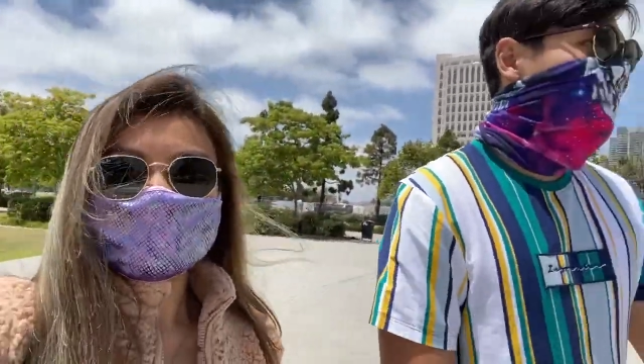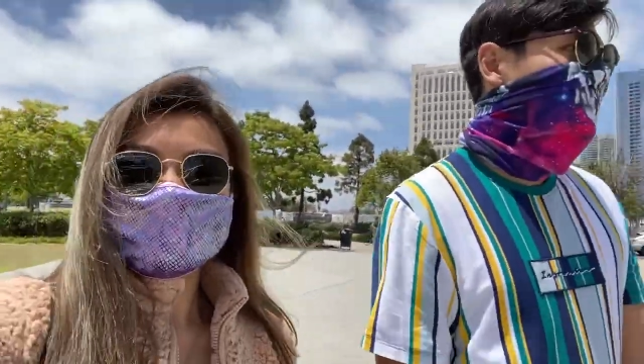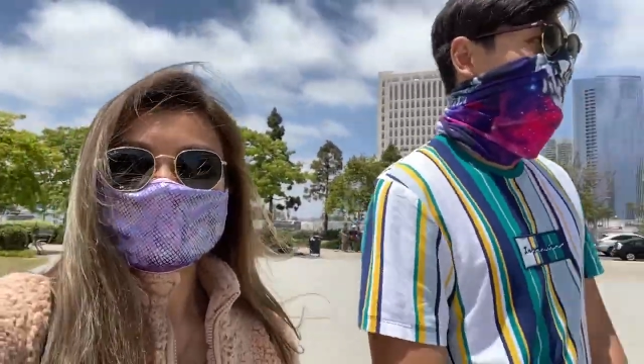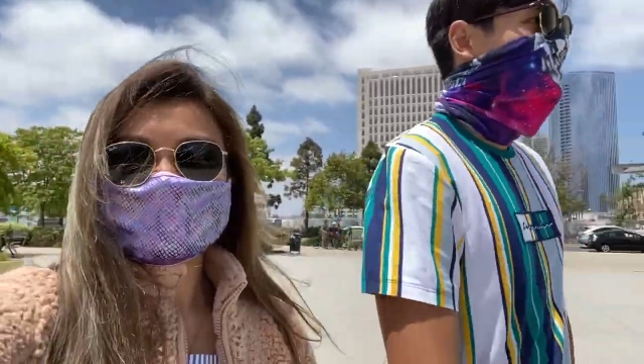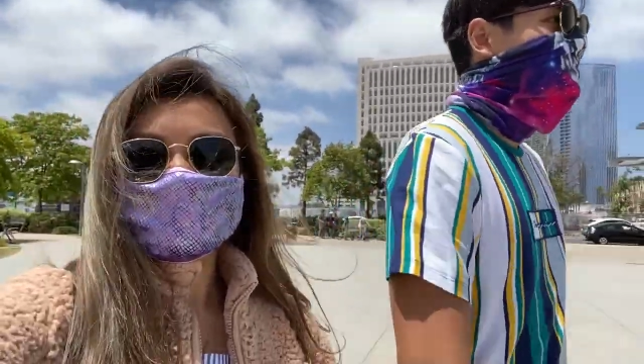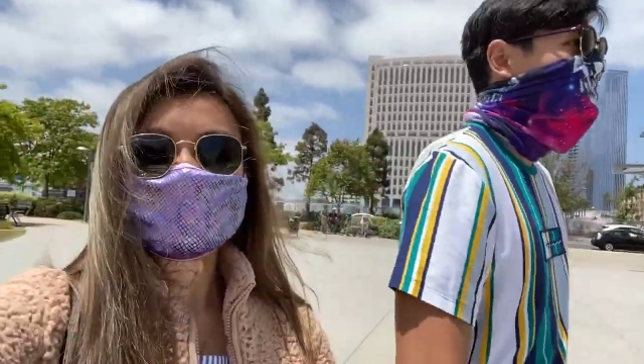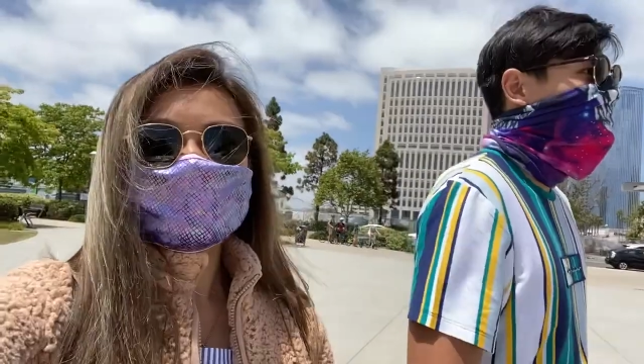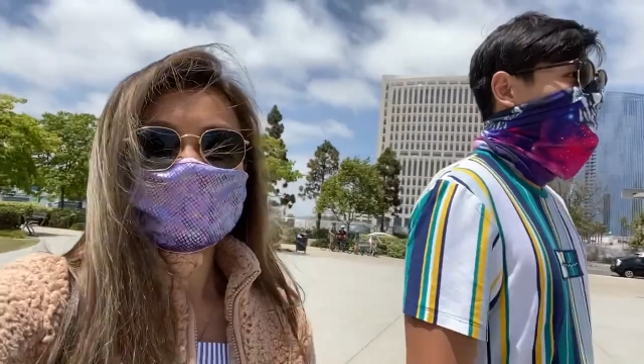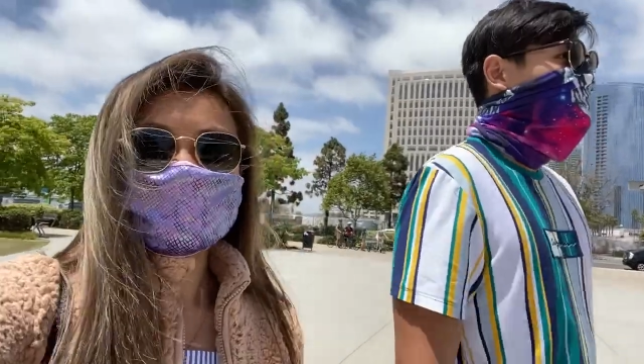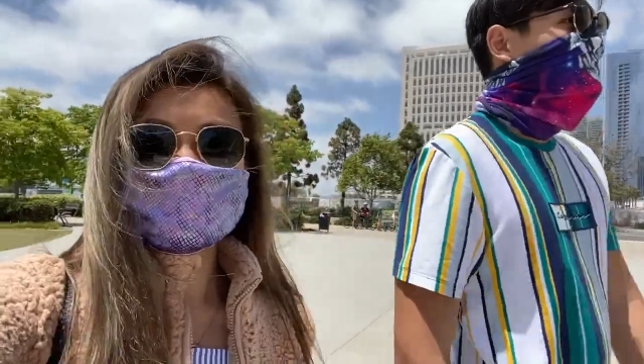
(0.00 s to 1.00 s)
how much we
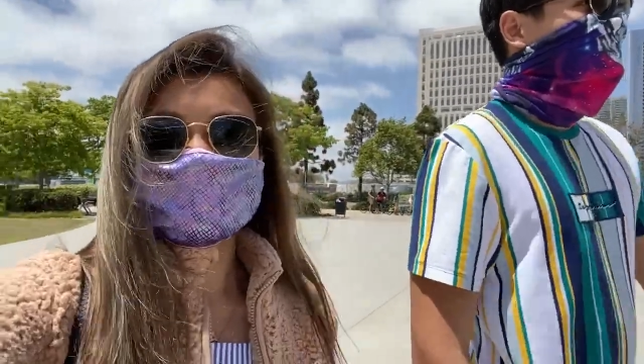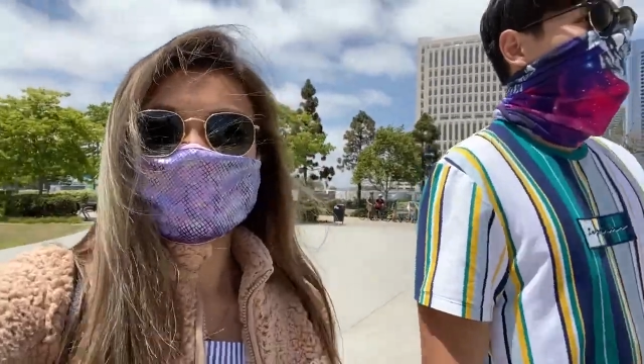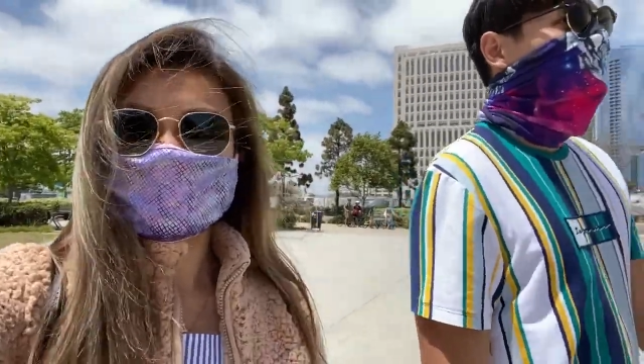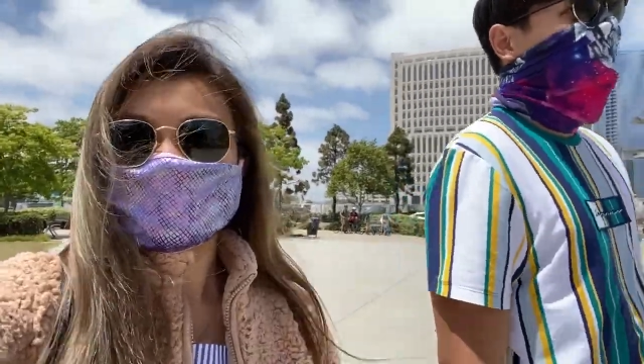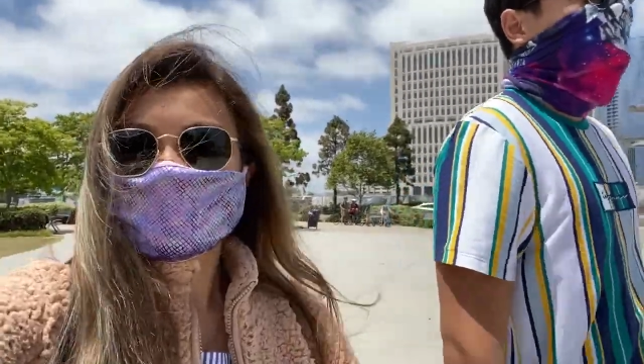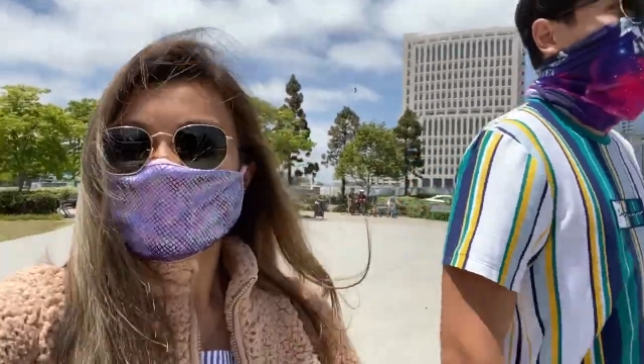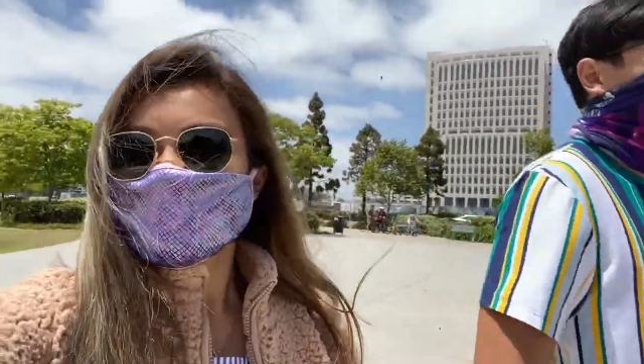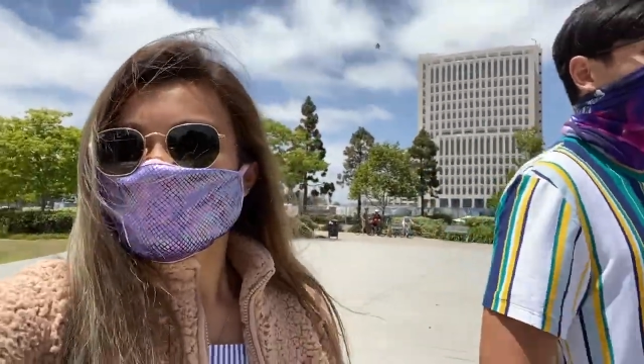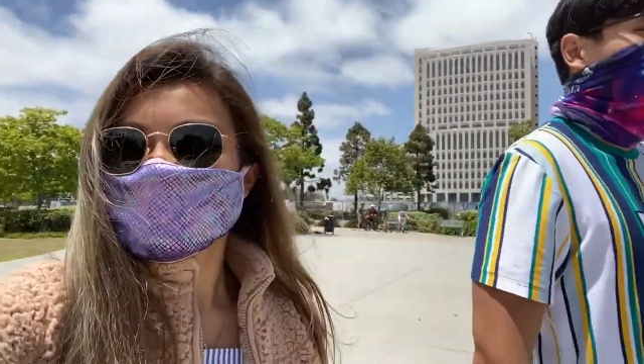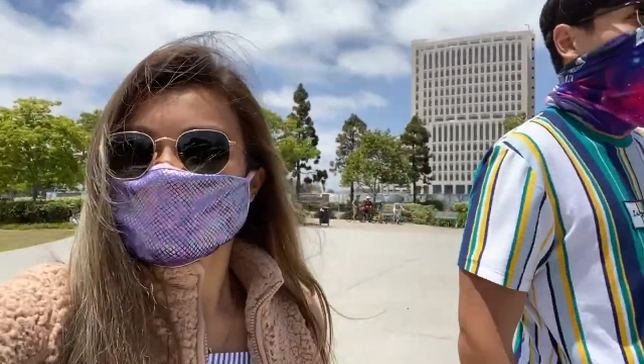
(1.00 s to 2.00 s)
try and like
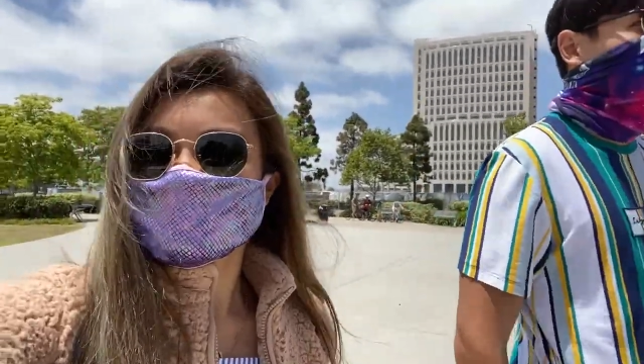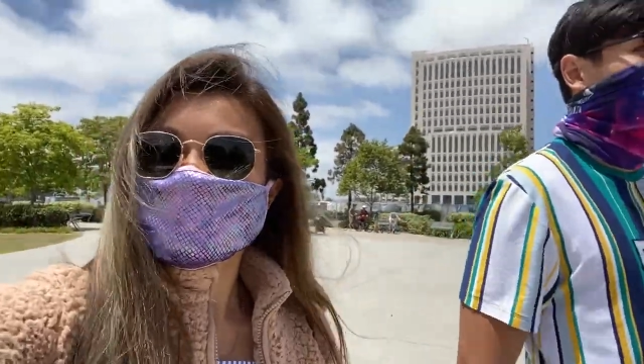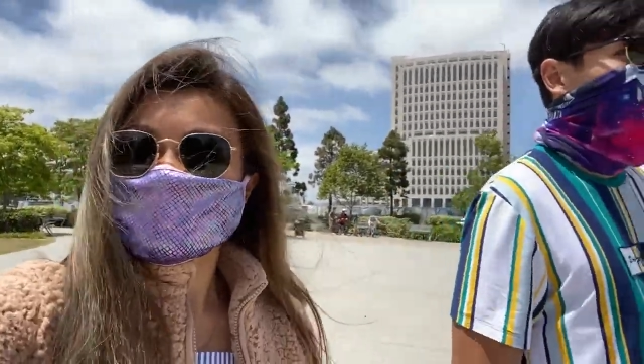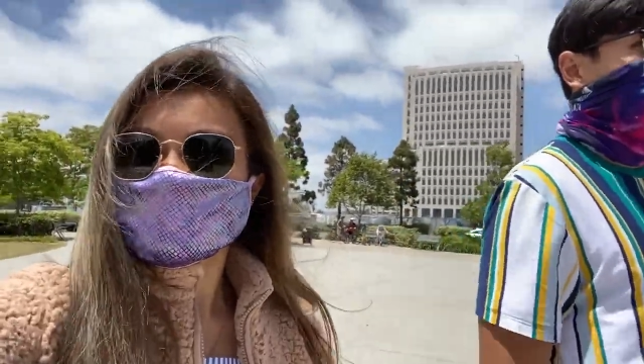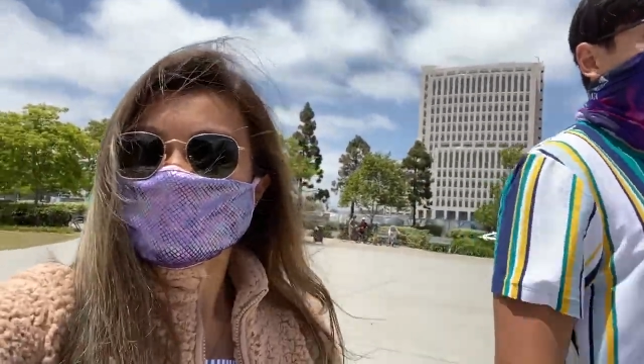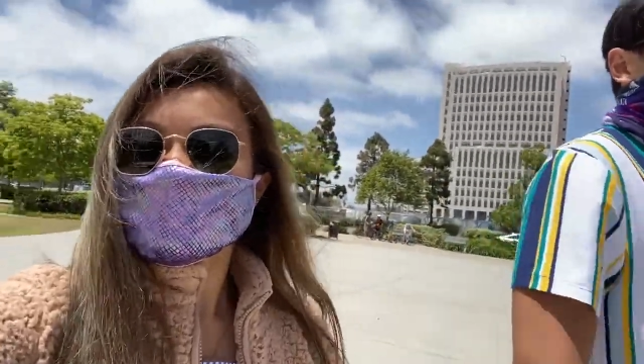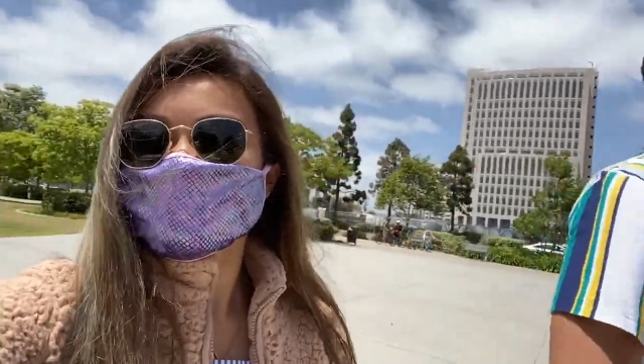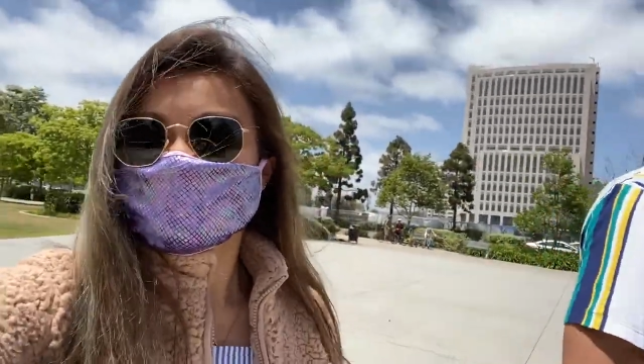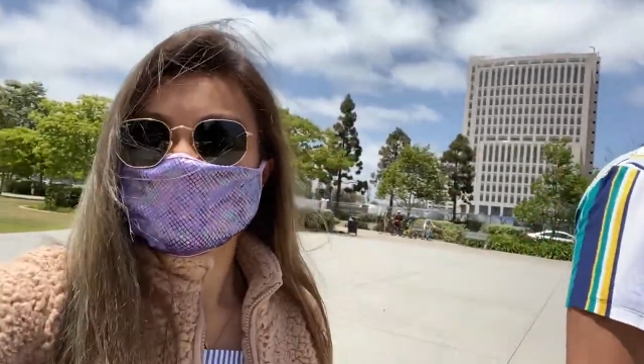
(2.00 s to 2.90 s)
distance ourselves,